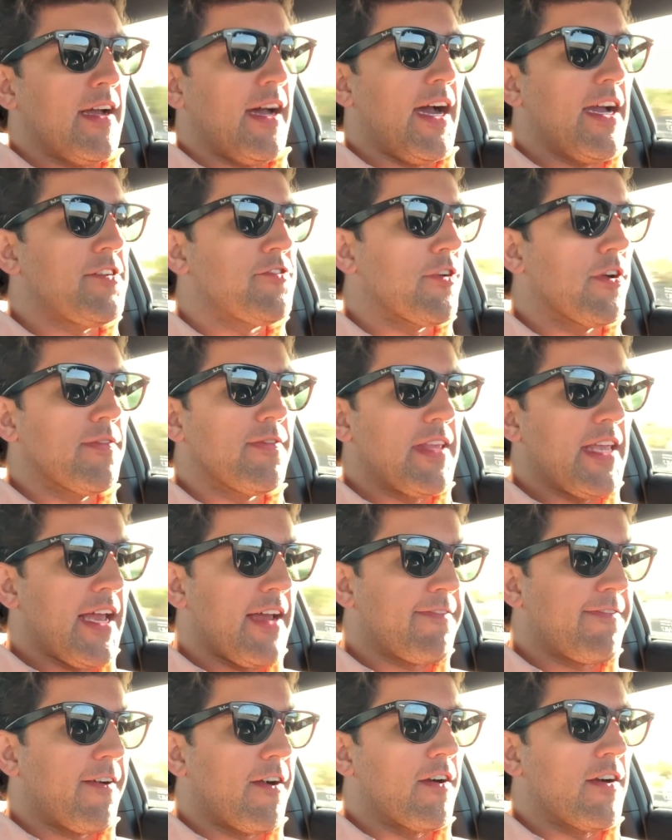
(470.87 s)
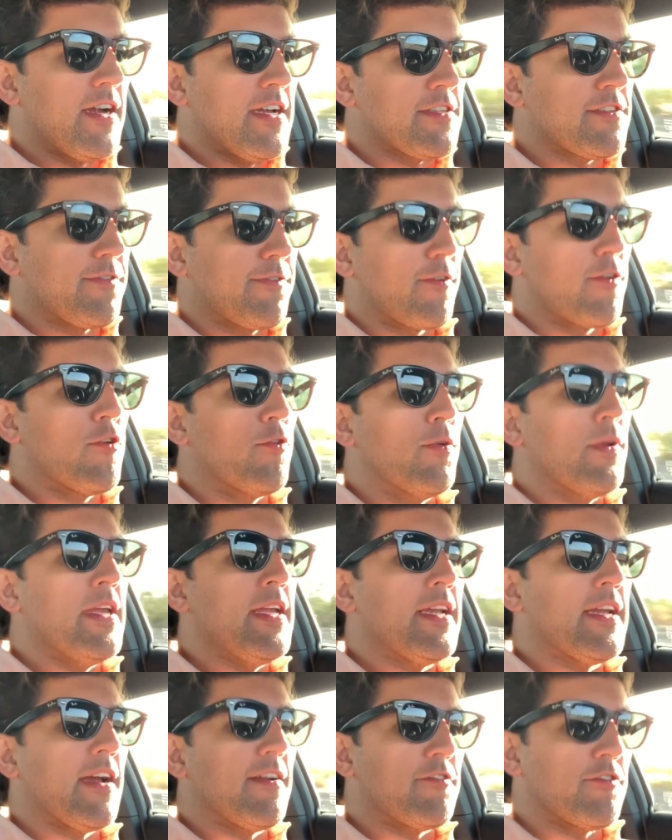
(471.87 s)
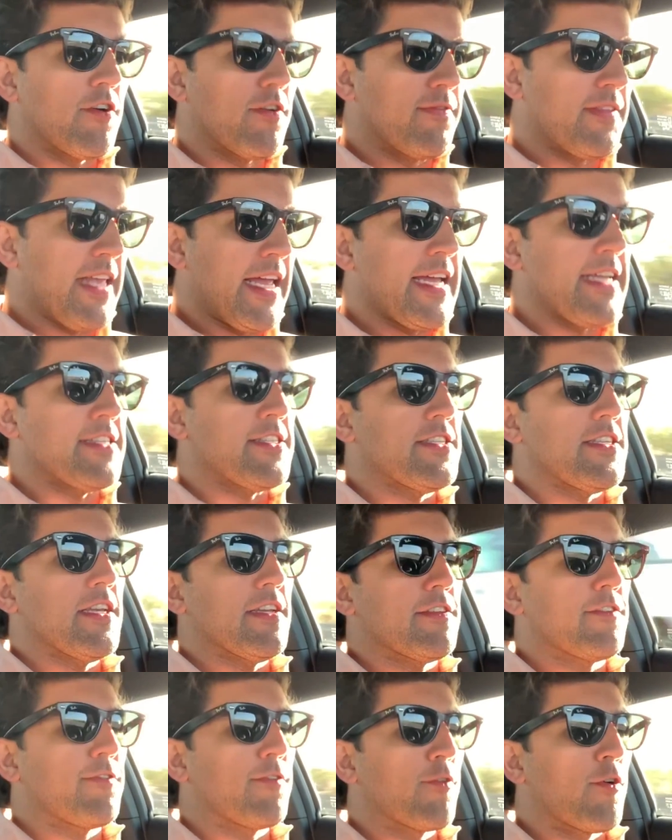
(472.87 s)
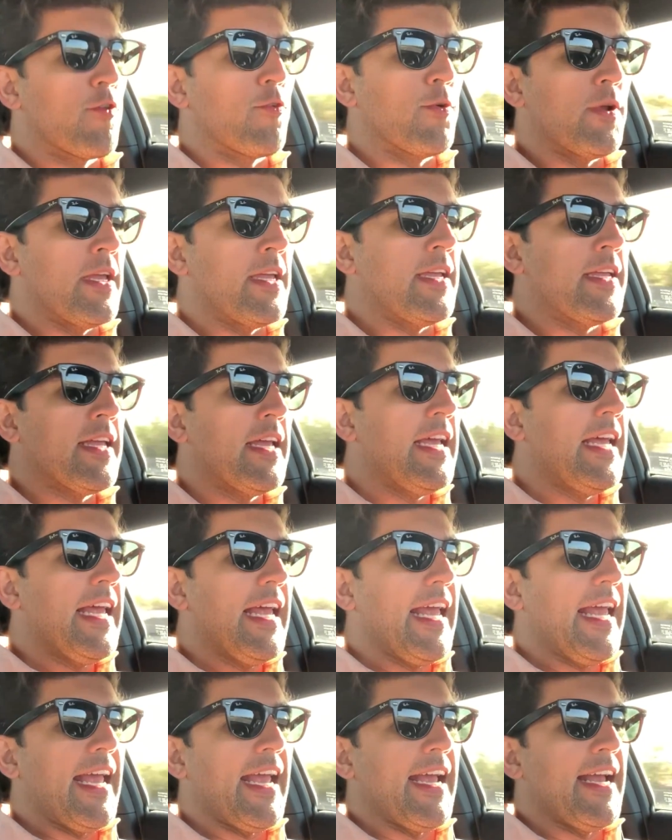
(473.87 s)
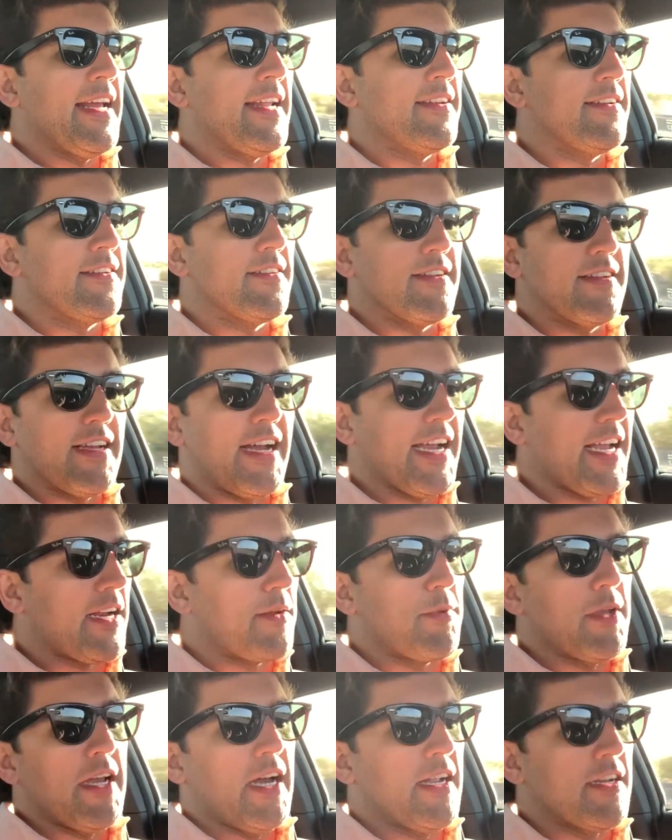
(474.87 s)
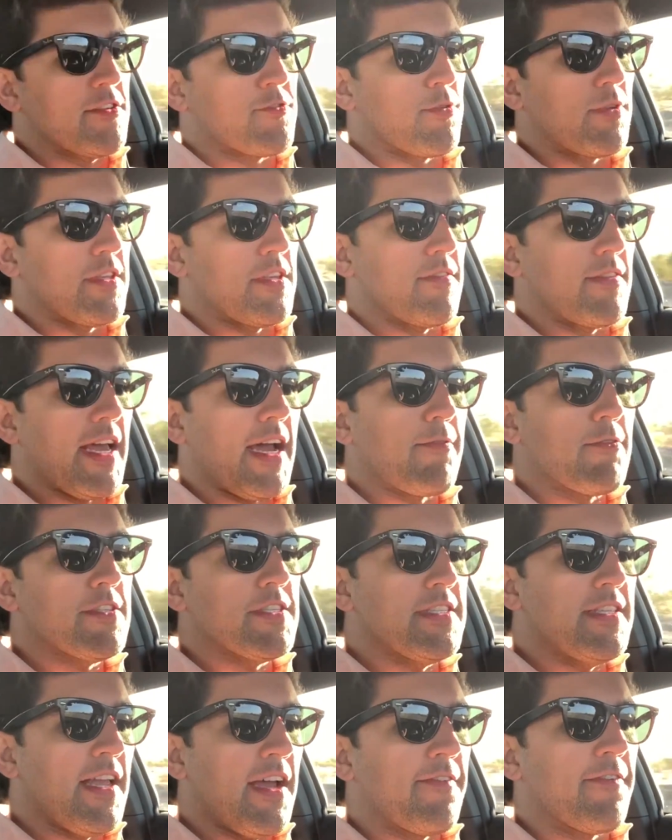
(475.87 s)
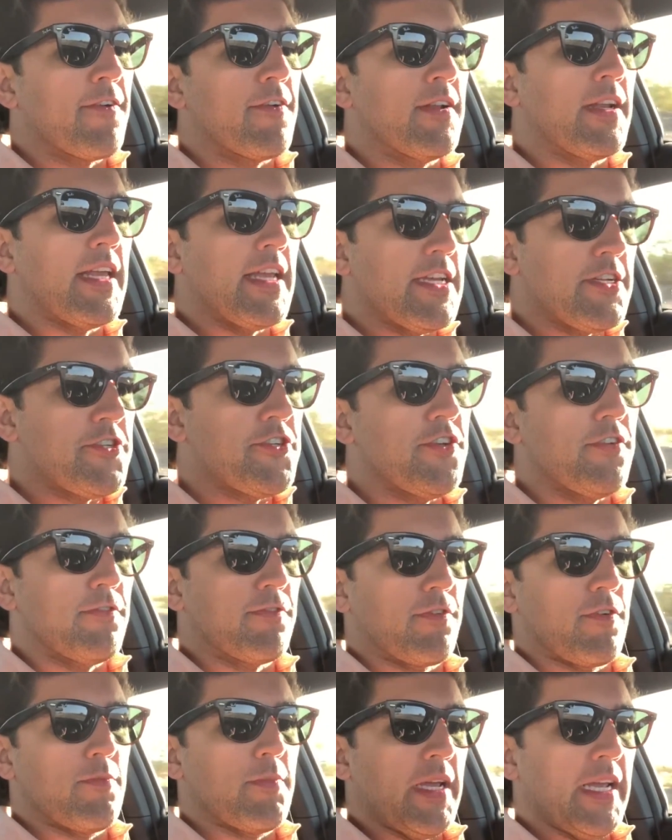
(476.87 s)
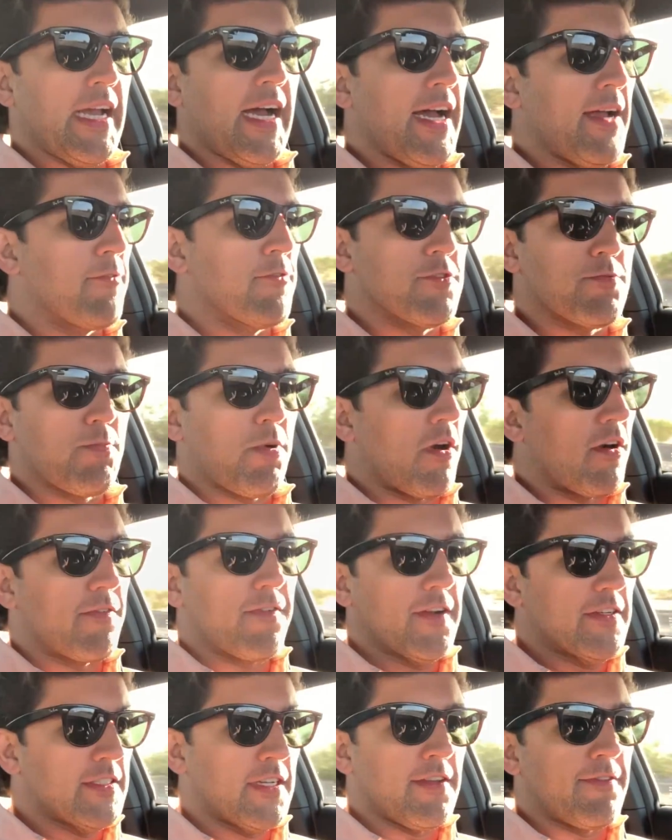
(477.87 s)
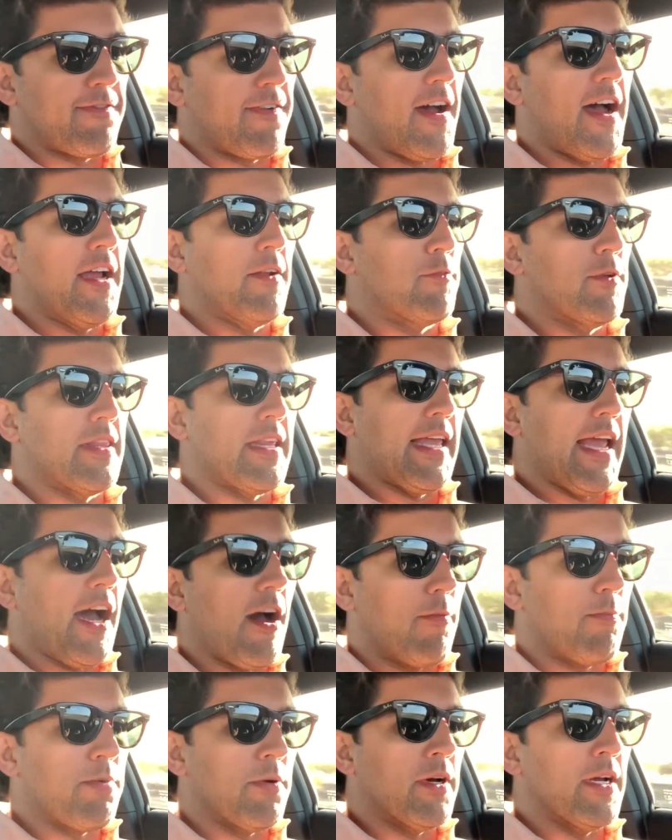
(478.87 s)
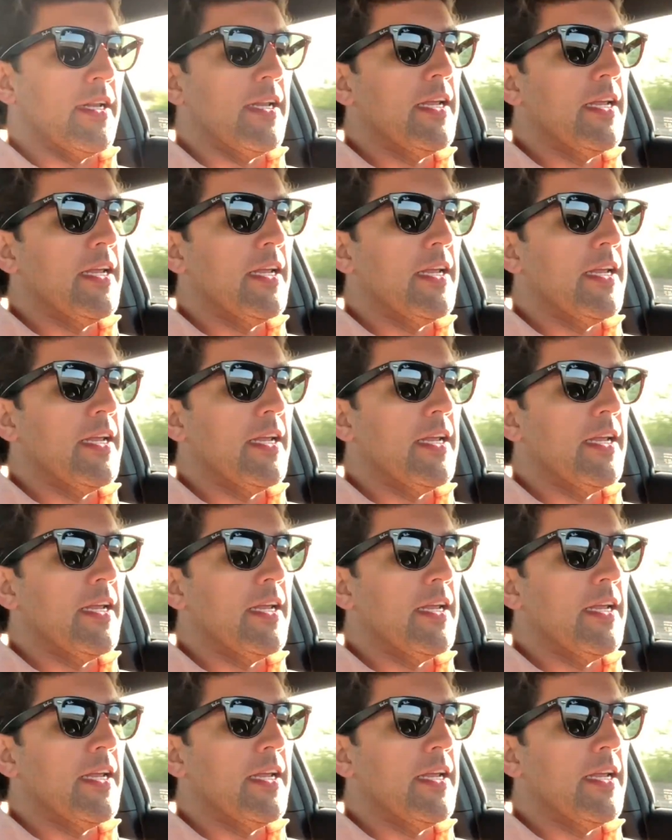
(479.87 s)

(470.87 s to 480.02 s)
I drove the FRS for a week, I drove the 86 for a week, and I gotta be honest with you, that was never an issue for me. I was perfectly fine with the output.